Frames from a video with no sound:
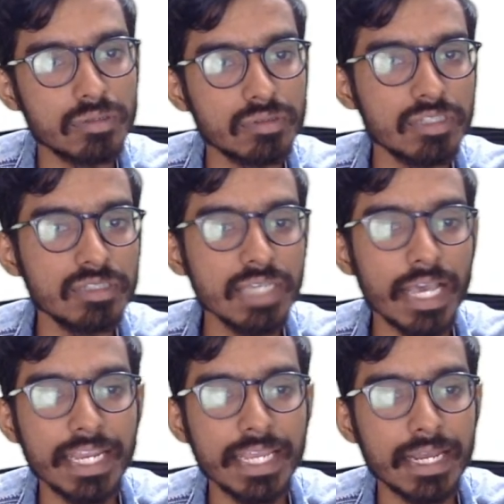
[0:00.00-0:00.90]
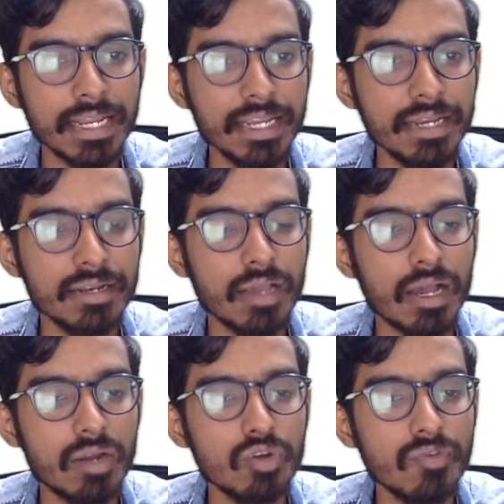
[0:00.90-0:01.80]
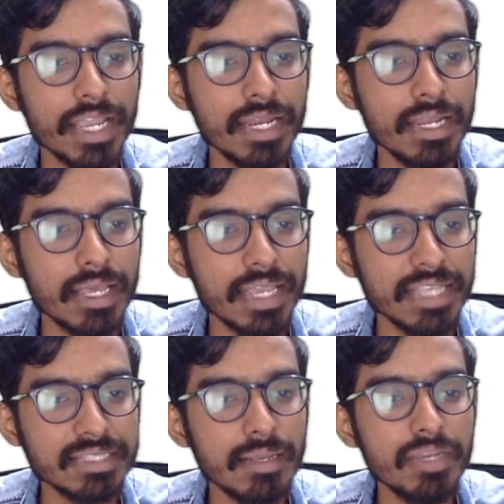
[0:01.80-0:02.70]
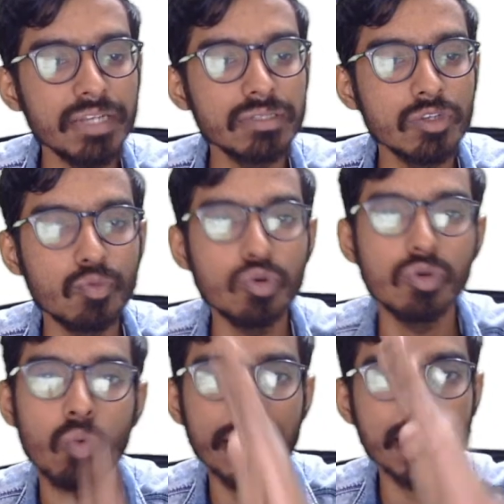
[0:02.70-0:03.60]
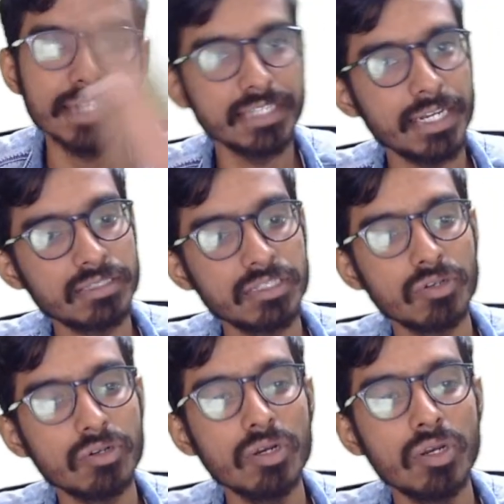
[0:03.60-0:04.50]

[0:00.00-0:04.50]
This is the idea, right? To find x limits, you put y and z 0.